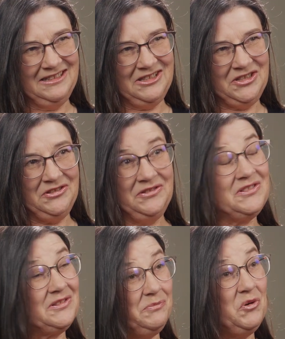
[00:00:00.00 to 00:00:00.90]
to
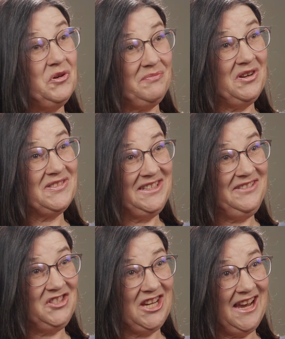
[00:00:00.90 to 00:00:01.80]
support
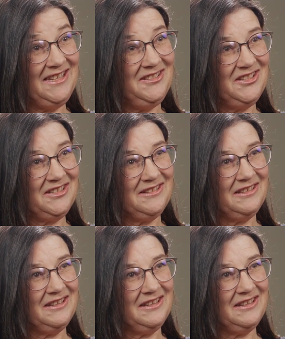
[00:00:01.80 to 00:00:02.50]
positive change,